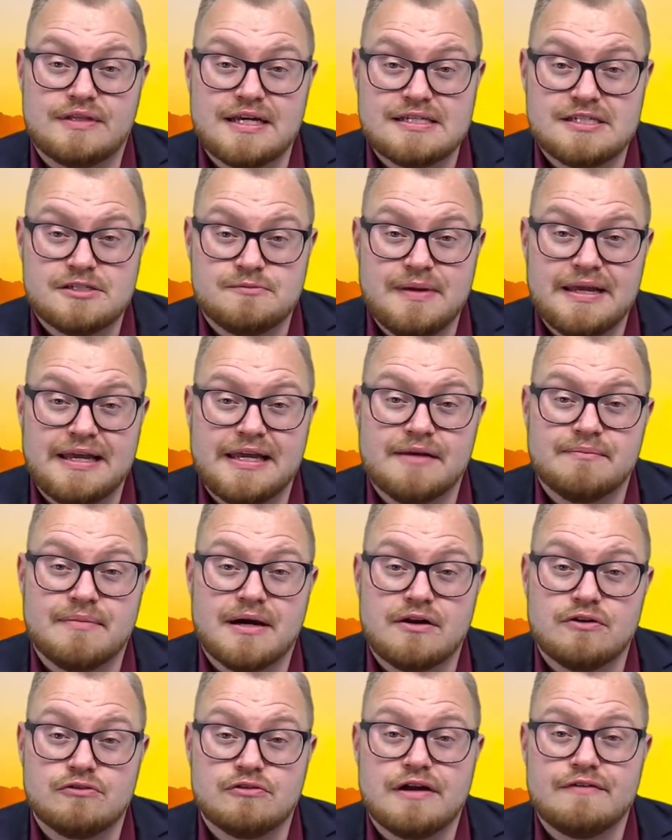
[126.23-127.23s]
That's speaking
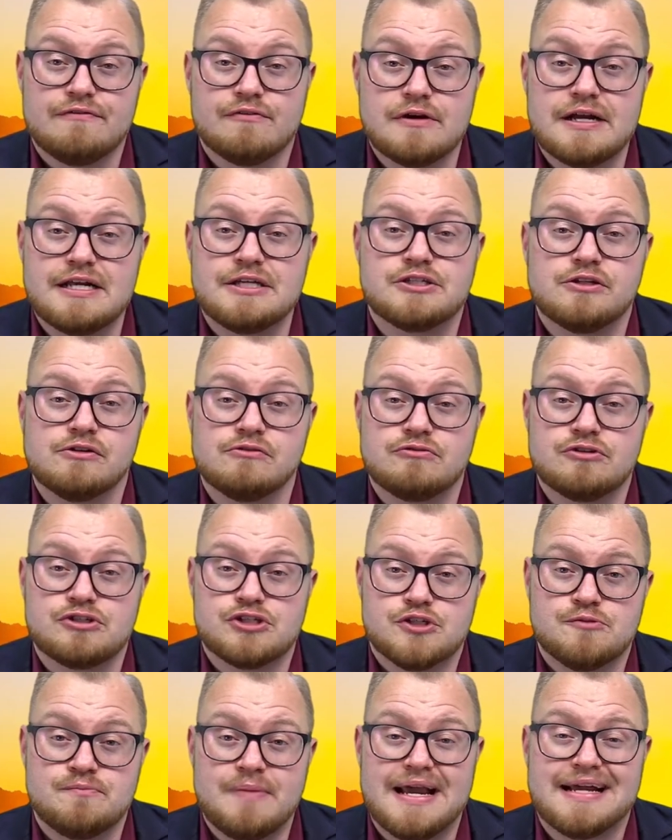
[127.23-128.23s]
about a reverential
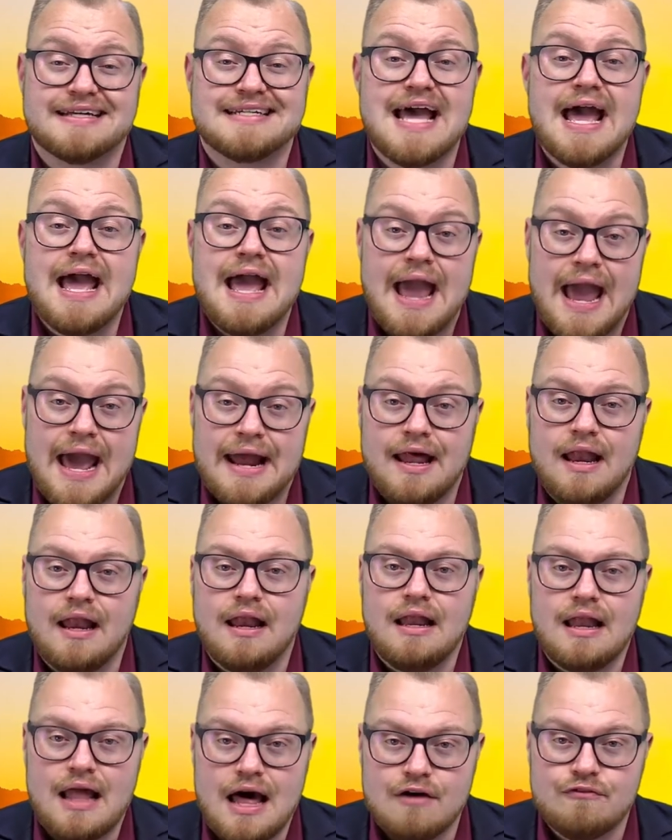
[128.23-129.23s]
respect and a
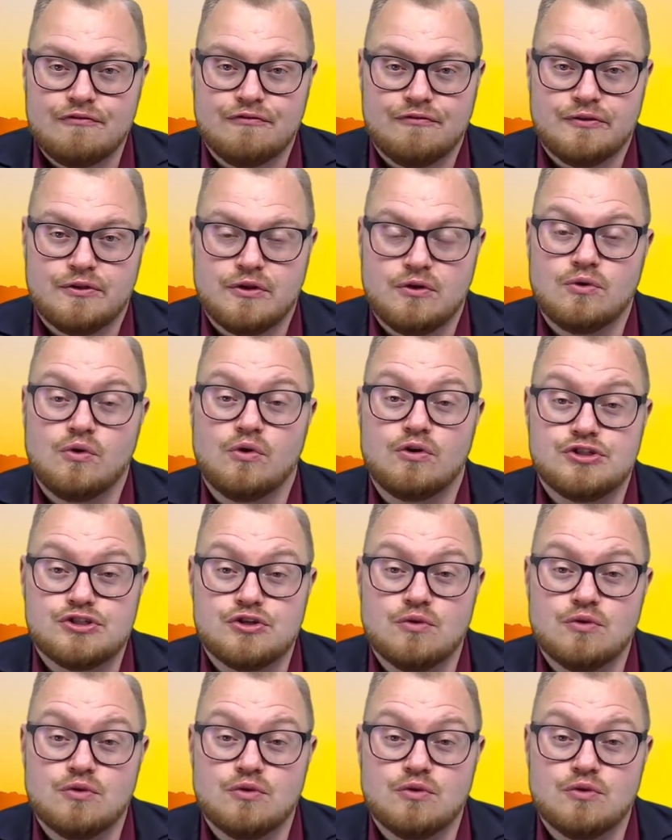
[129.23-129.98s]
love for the Lord.